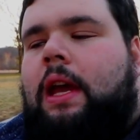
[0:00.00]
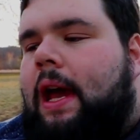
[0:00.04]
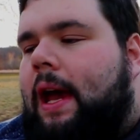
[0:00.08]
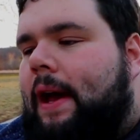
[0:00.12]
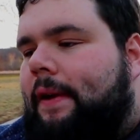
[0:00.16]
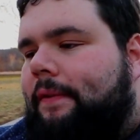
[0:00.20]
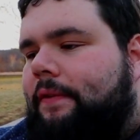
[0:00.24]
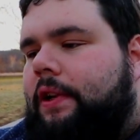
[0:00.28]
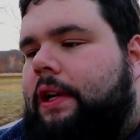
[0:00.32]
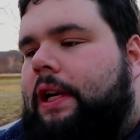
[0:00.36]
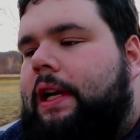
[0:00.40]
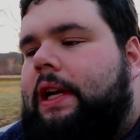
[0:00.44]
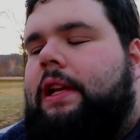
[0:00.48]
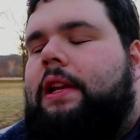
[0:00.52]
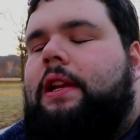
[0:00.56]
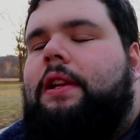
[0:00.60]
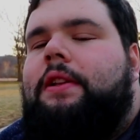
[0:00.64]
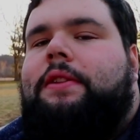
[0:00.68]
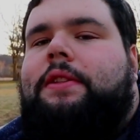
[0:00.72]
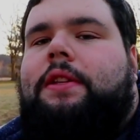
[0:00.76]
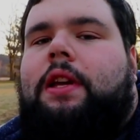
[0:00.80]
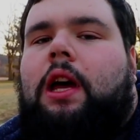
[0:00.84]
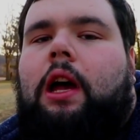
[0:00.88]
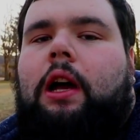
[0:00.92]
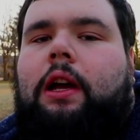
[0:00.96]
after I get
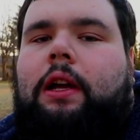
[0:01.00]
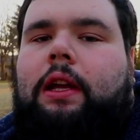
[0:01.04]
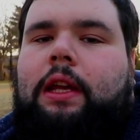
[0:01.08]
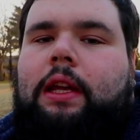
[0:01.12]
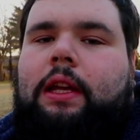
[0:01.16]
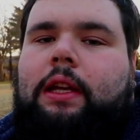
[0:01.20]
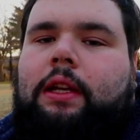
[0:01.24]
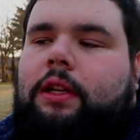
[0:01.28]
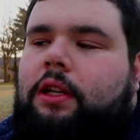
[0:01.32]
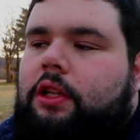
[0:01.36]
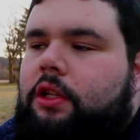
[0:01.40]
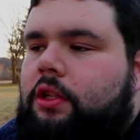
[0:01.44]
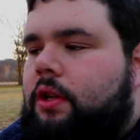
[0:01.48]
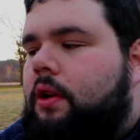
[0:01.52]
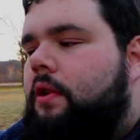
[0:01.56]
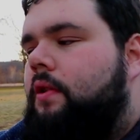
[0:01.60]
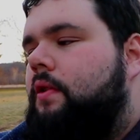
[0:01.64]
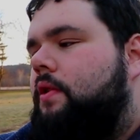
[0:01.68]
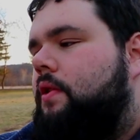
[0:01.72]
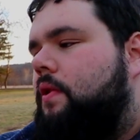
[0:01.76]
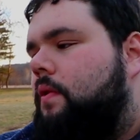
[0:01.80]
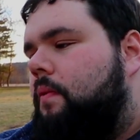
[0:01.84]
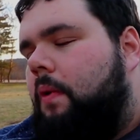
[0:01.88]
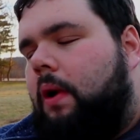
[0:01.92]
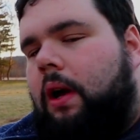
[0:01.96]
done talking to show
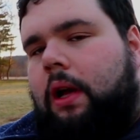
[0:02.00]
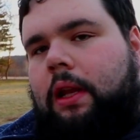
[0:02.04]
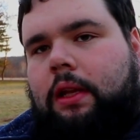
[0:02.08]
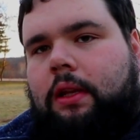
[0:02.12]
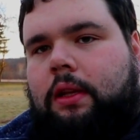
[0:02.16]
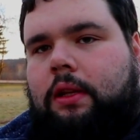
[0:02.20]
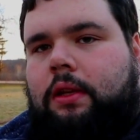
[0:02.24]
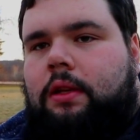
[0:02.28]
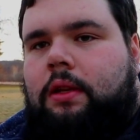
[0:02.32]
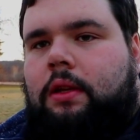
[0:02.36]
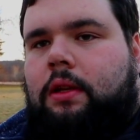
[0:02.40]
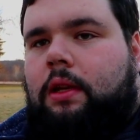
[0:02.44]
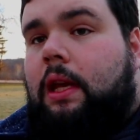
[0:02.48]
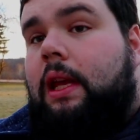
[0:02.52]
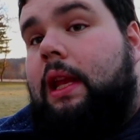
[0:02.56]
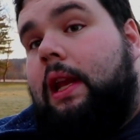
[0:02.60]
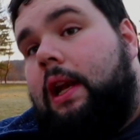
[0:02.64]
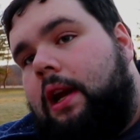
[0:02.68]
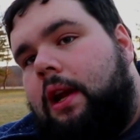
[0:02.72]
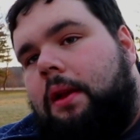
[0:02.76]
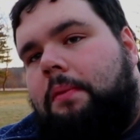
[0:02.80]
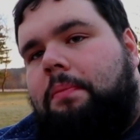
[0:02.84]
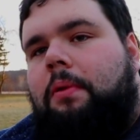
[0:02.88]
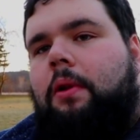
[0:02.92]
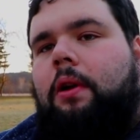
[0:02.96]
you what it
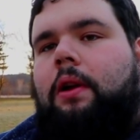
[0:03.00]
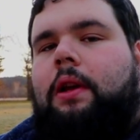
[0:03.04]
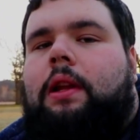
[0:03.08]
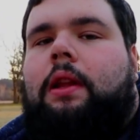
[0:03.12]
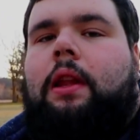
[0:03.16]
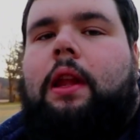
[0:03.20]
ended up looking